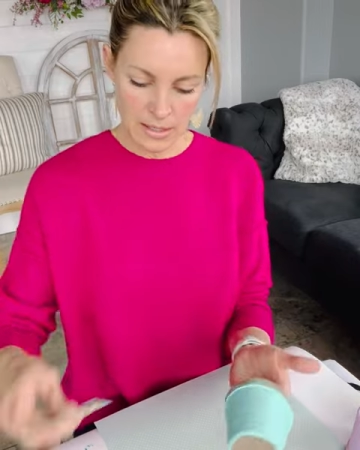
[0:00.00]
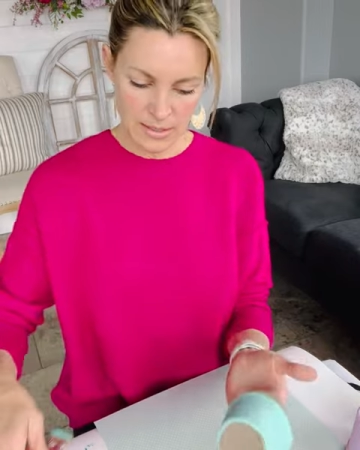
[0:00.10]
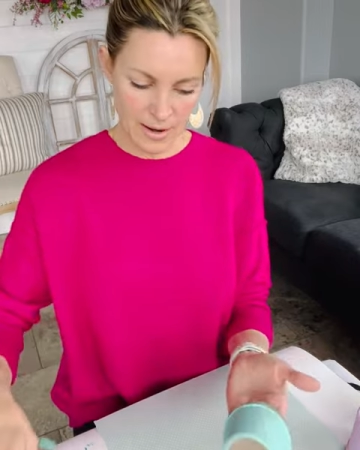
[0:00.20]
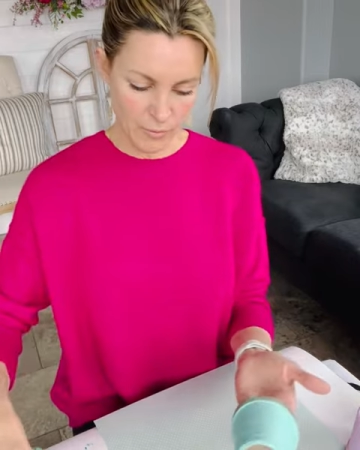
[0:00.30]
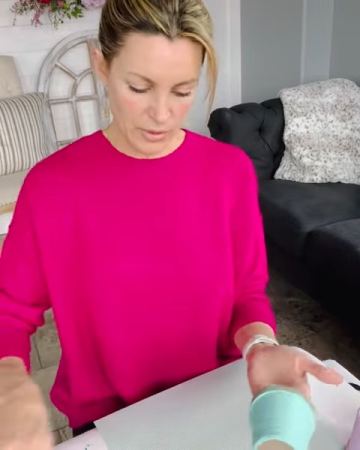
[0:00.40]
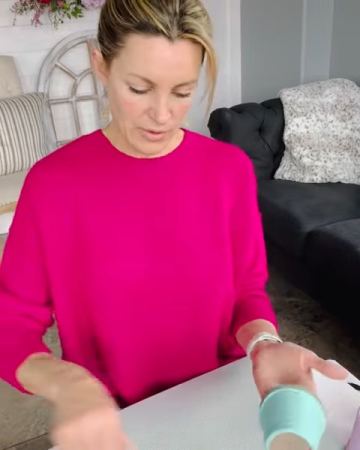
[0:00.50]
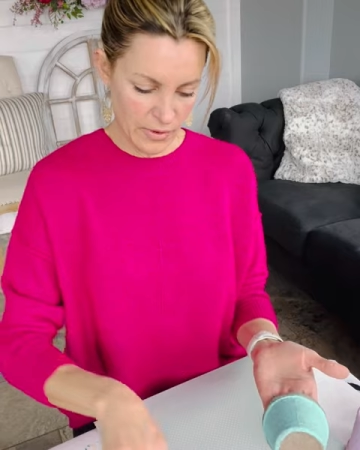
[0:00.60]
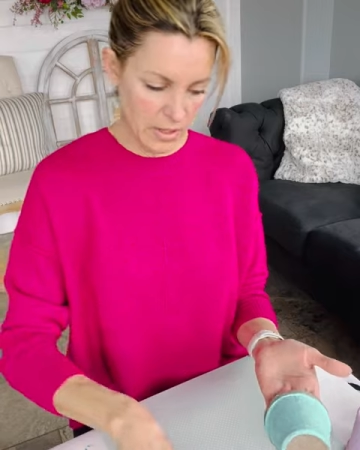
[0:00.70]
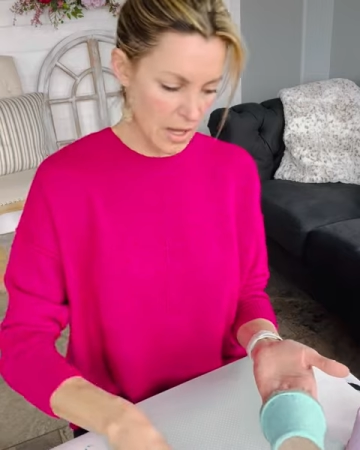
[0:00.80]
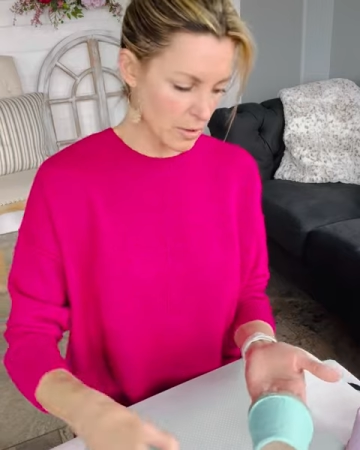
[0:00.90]
several
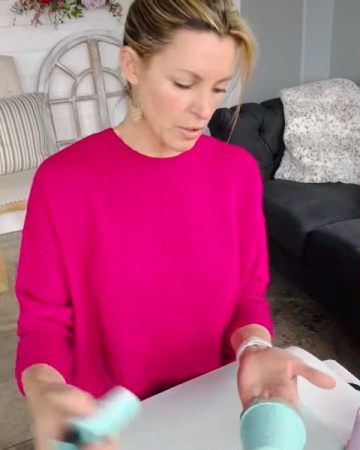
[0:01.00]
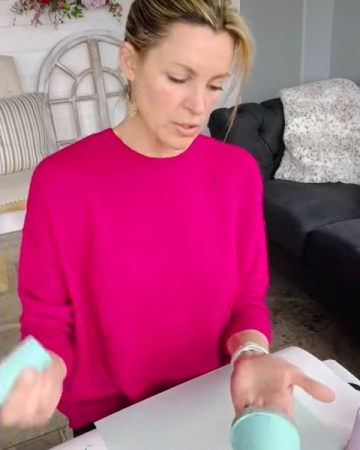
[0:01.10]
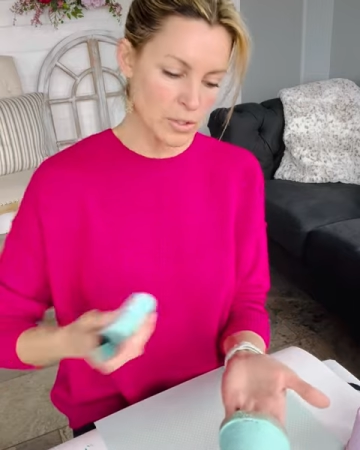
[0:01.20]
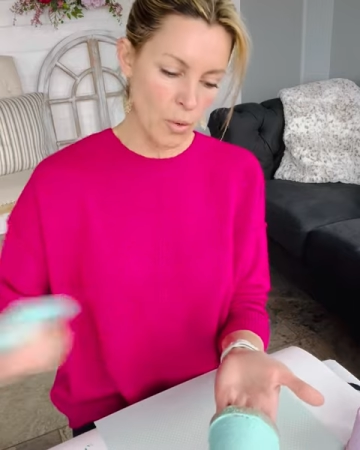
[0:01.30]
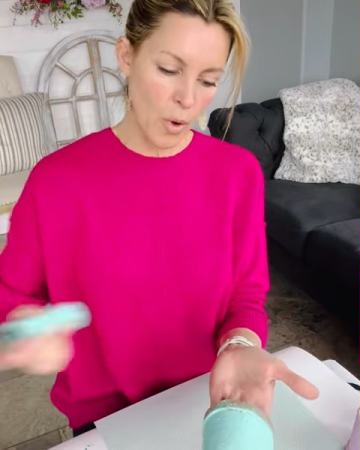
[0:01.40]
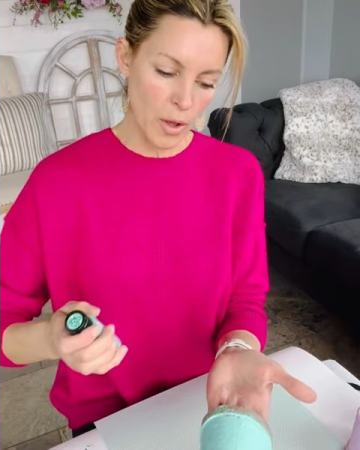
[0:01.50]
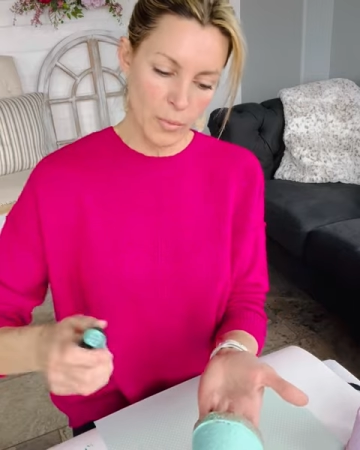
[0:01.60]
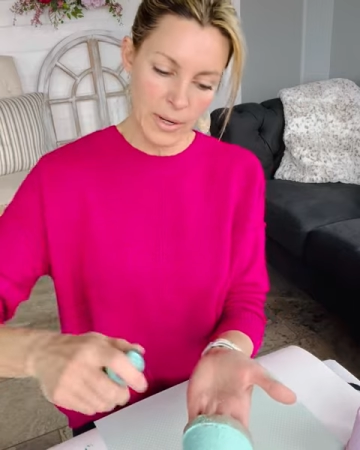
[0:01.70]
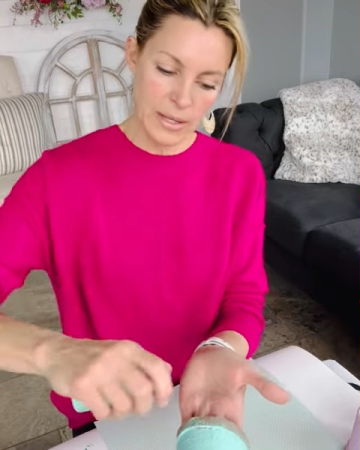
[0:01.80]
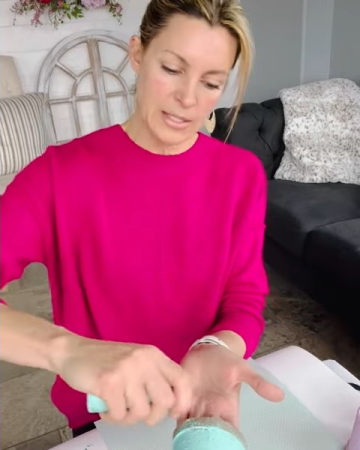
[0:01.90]
different colors, go all the
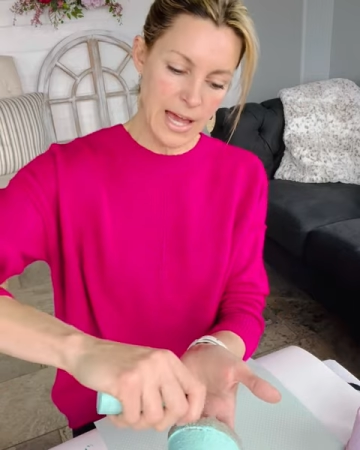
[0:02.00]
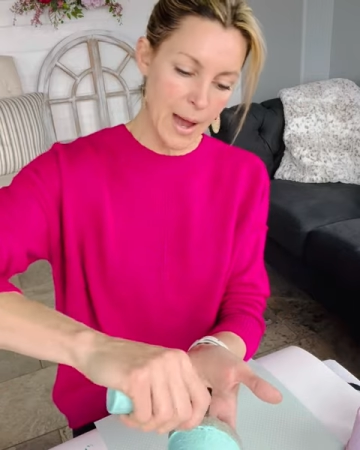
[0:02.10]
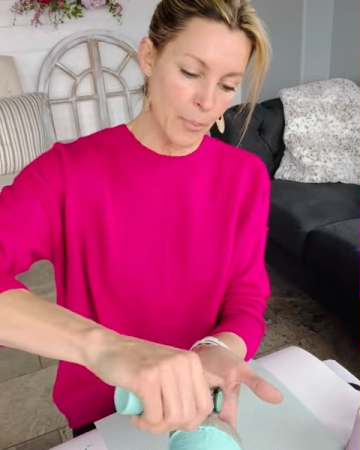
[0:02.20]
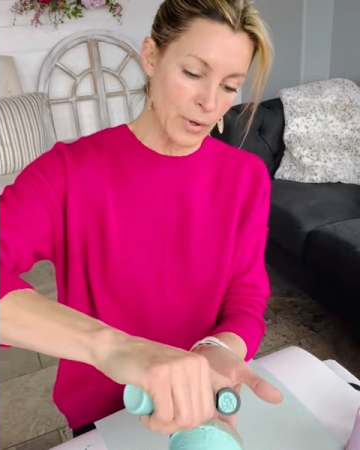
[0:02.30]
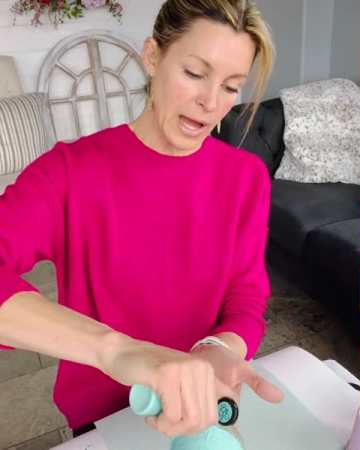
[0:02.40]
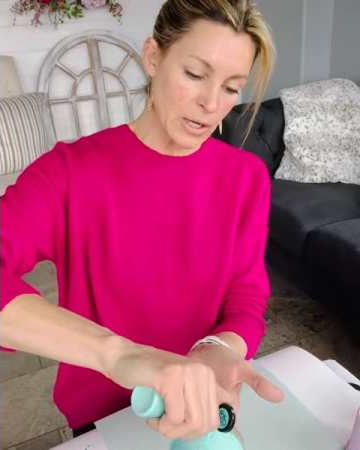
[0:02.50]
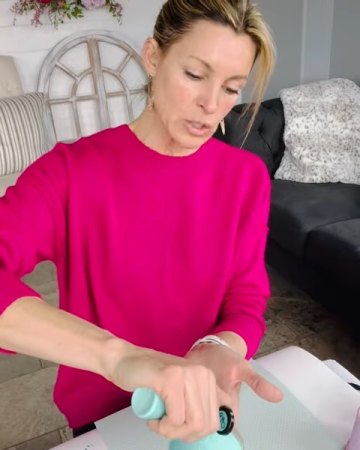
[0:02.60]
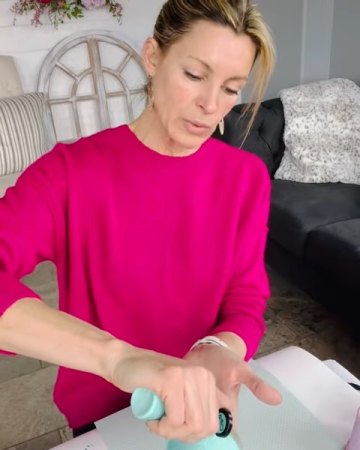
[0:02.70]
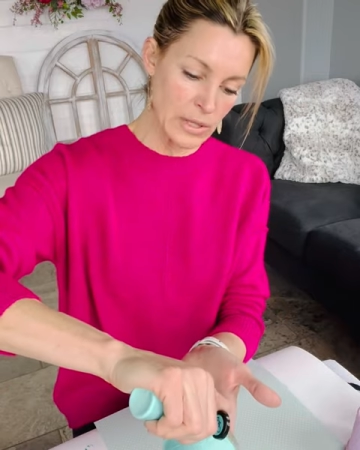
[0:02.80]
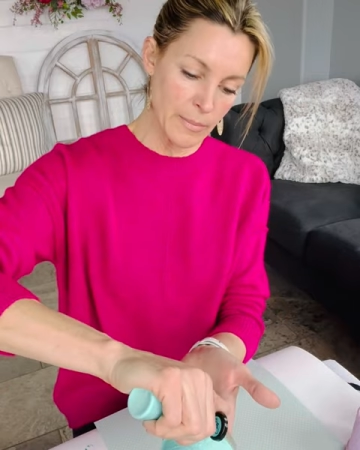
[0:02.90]
way to the top. We're not
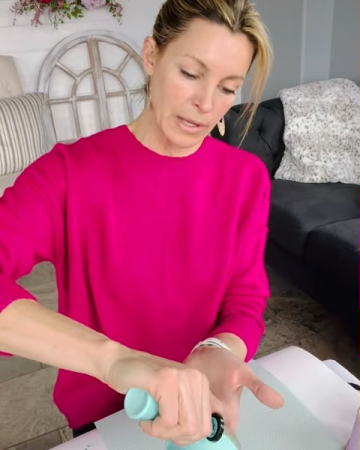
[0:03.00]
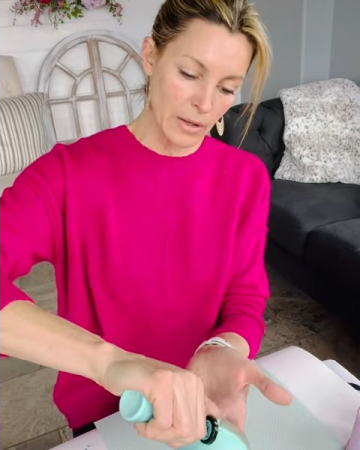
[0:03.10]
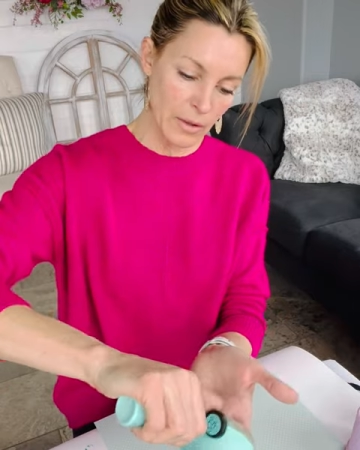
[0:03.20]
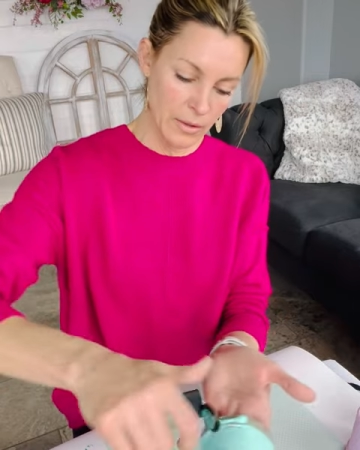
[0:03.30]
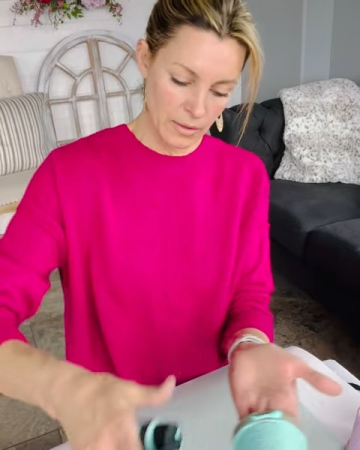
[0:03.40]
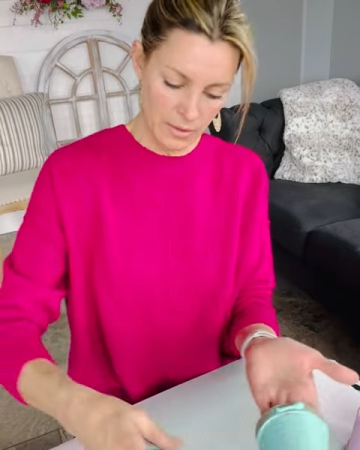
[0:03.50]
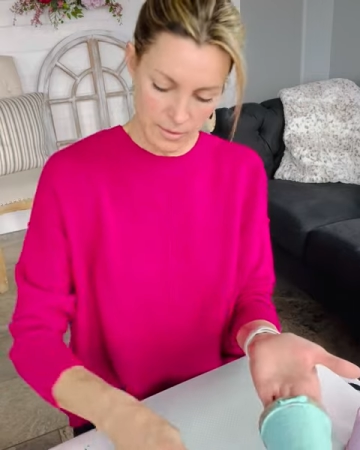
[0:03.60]
doing the middle.